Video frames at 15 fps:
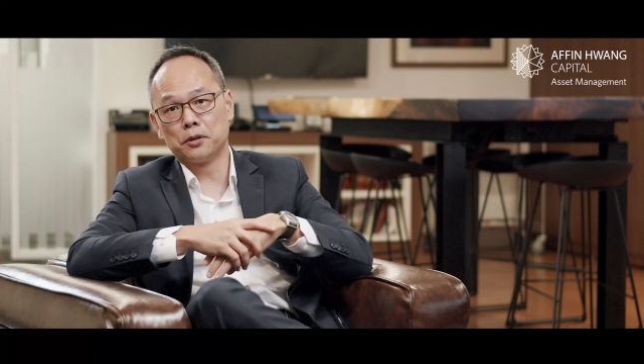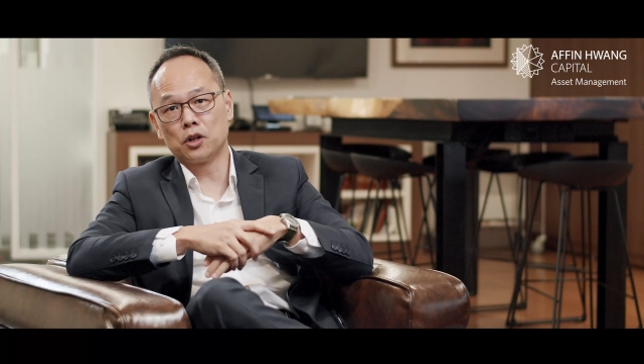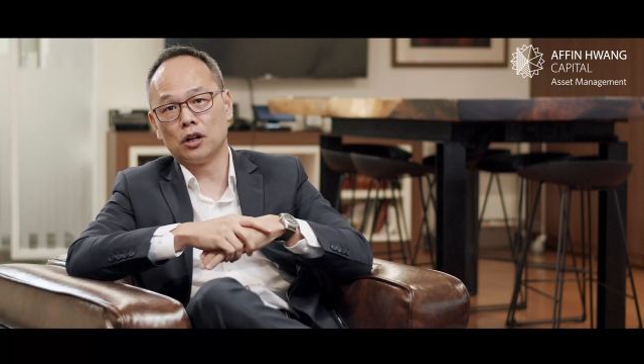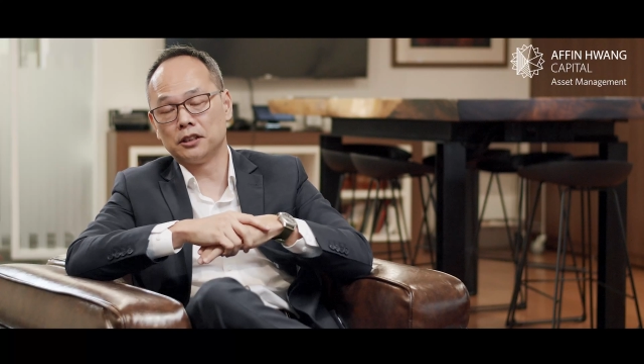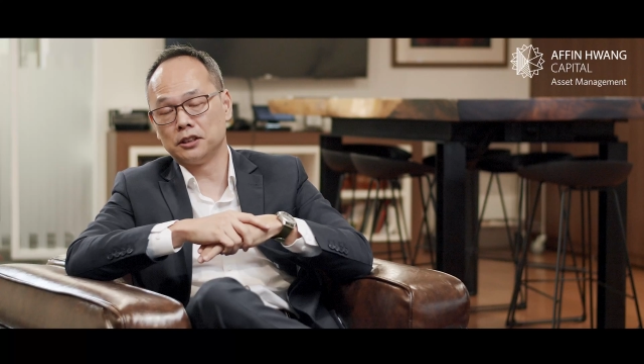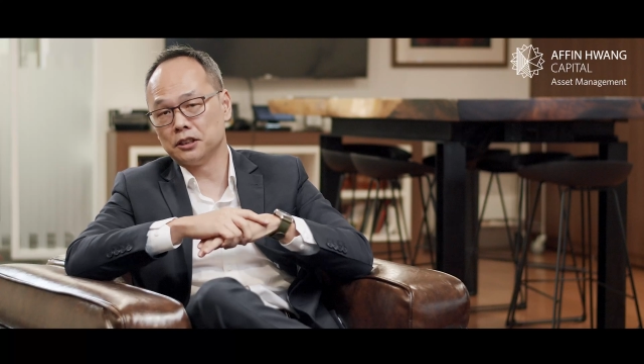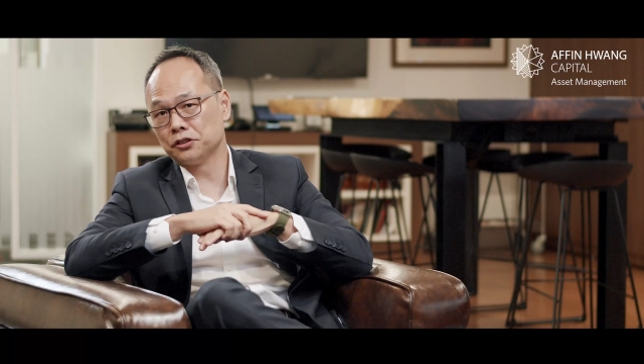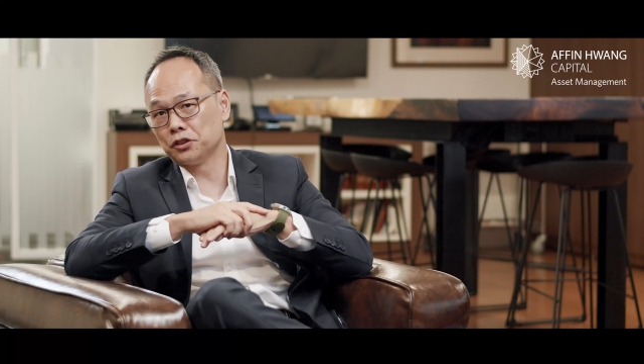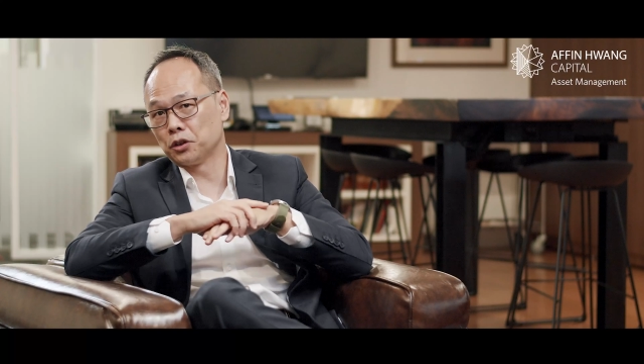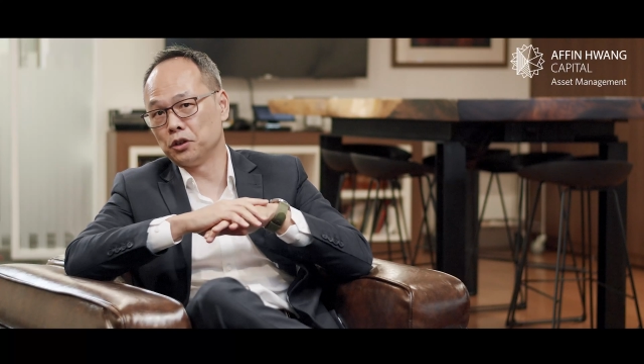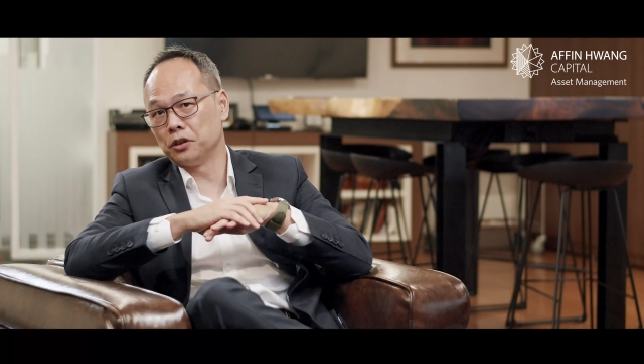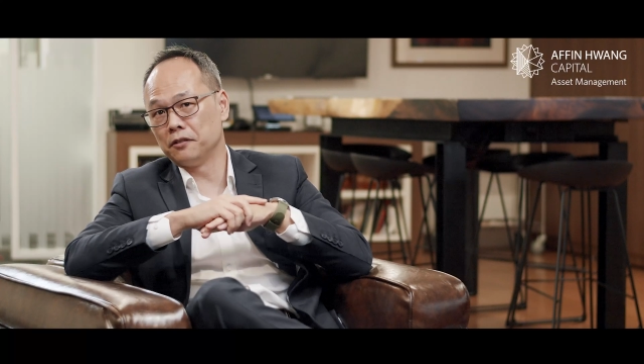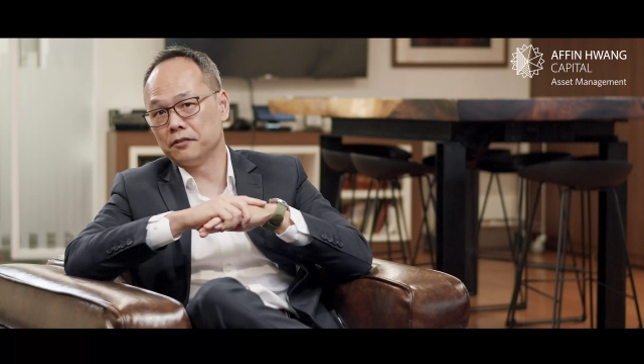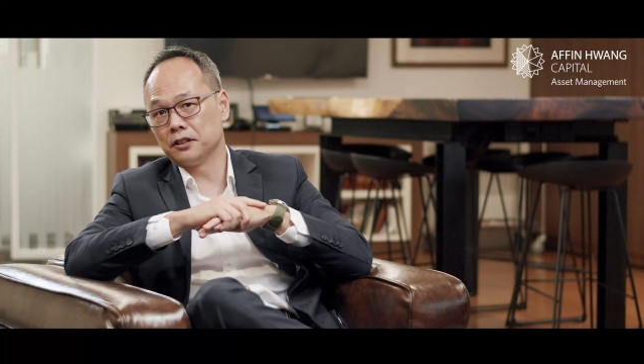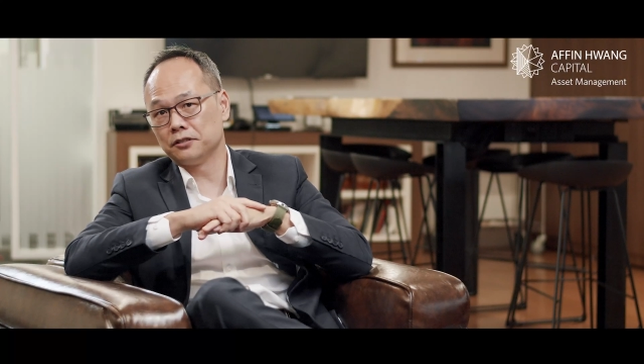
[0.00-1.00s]
from colleges or
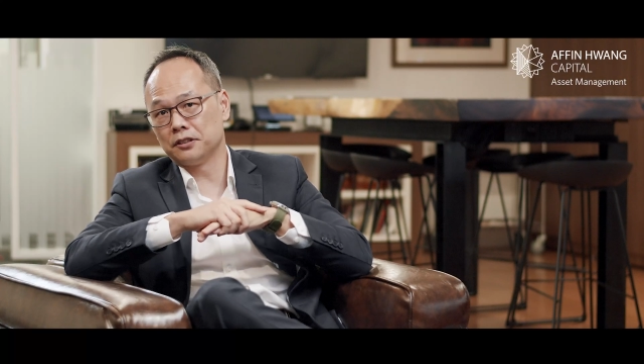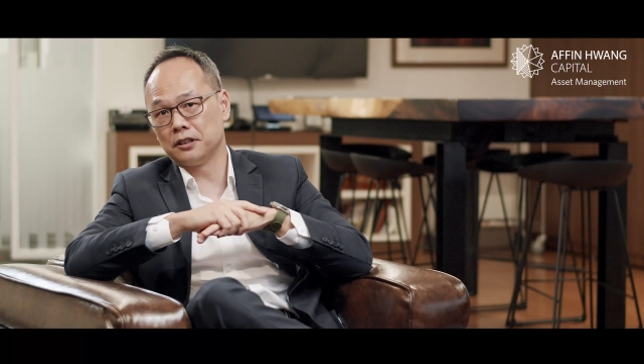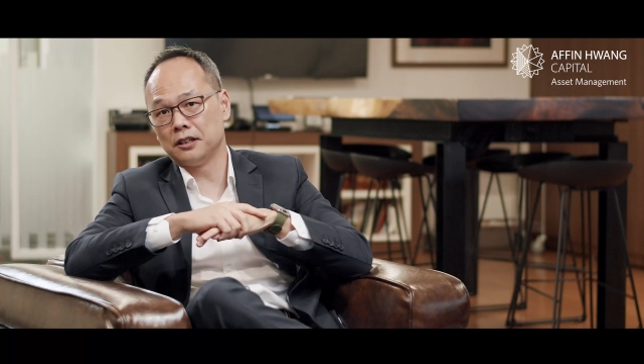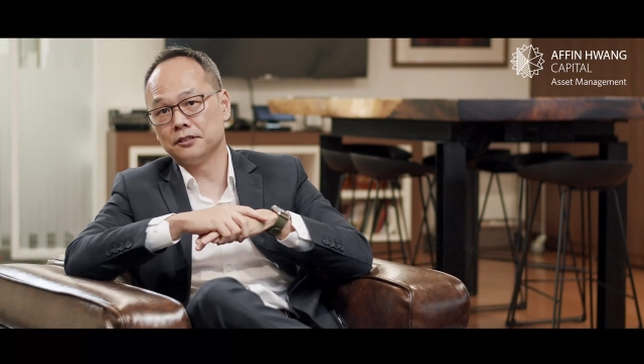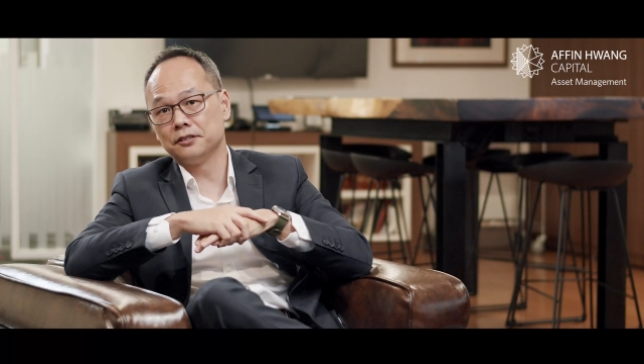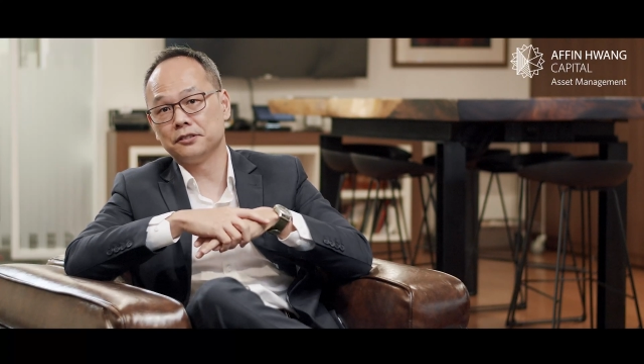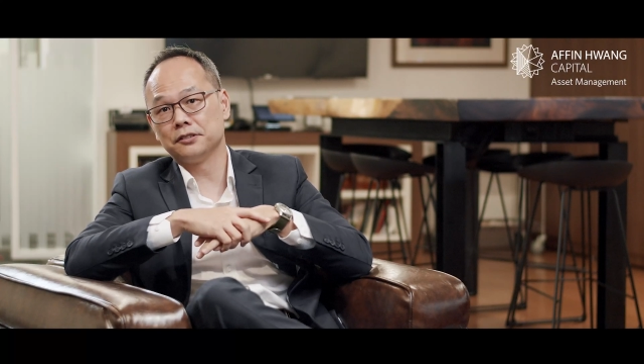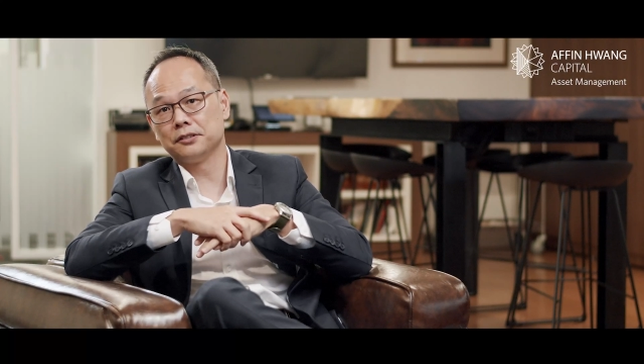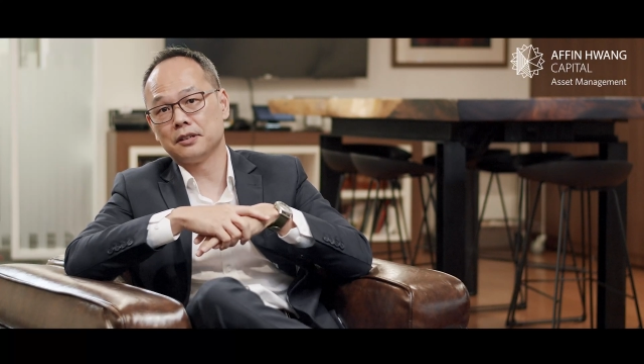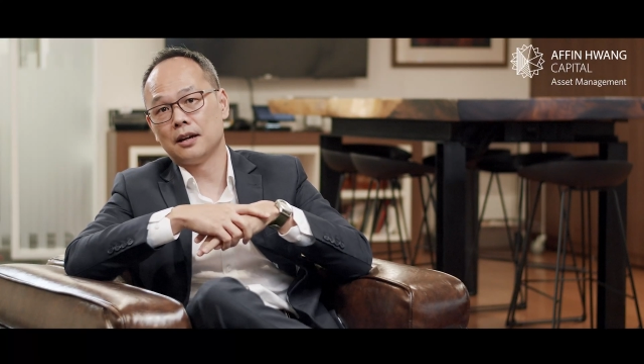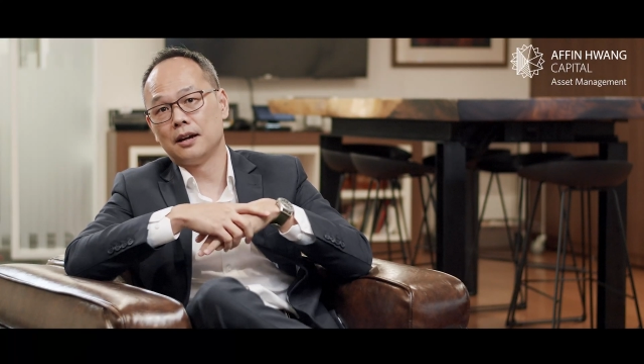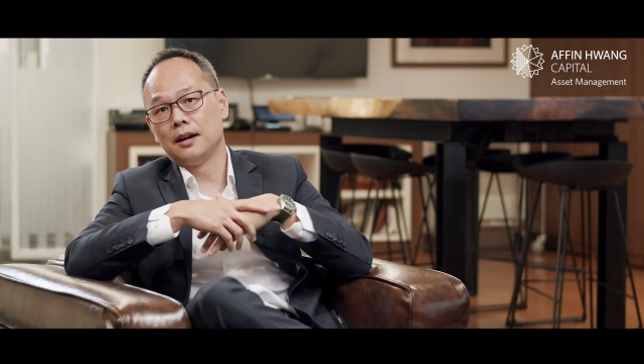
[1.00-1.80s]
universities